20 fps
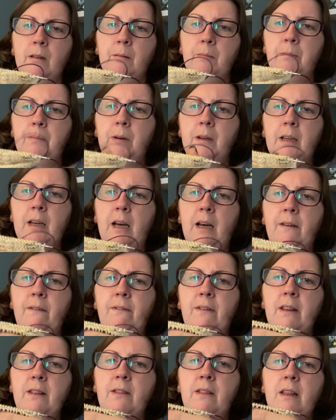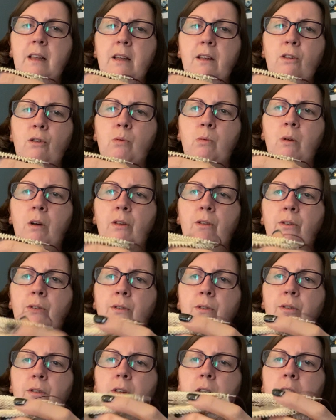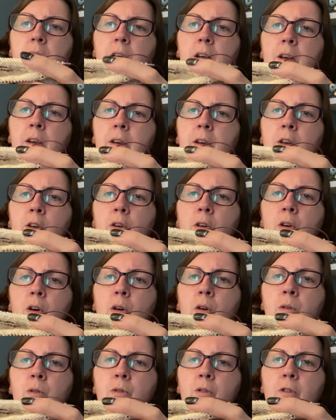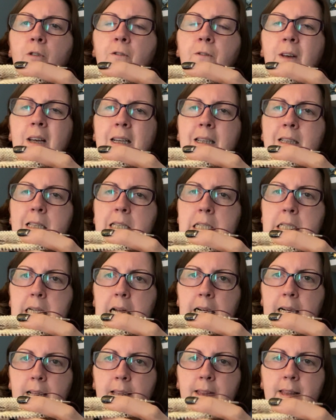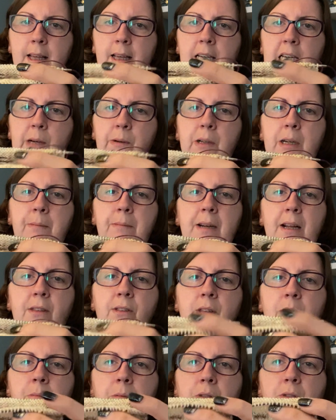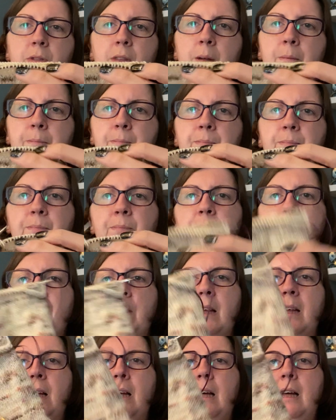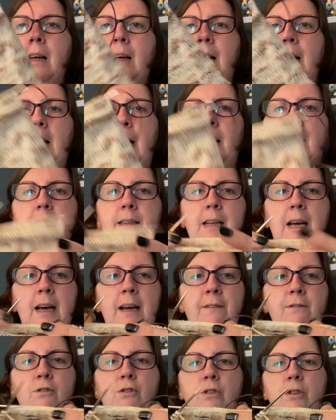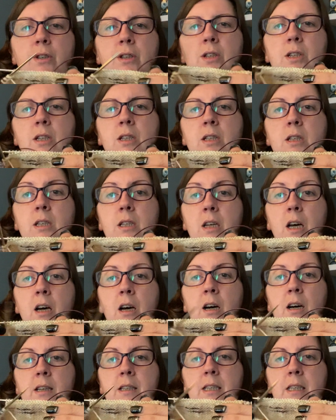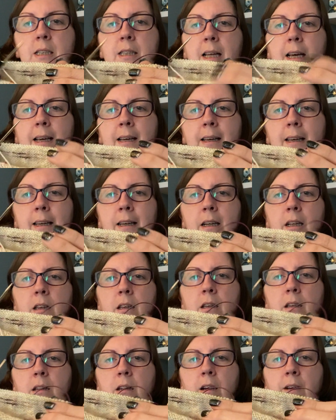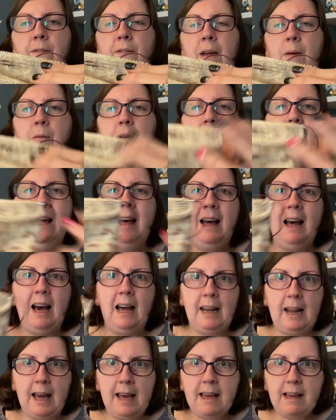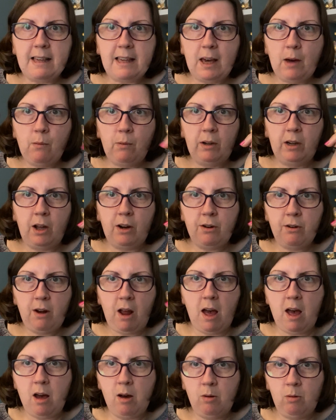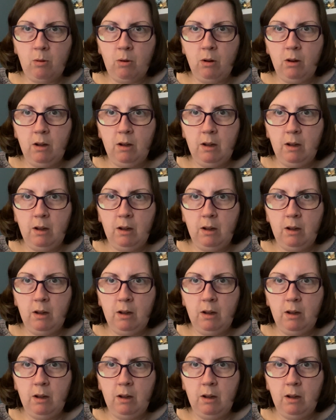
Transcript: But yeah, I think these ones always just feel slightly thicker when I'm knitting with them. And I've just started the heel on that one. I like it when I know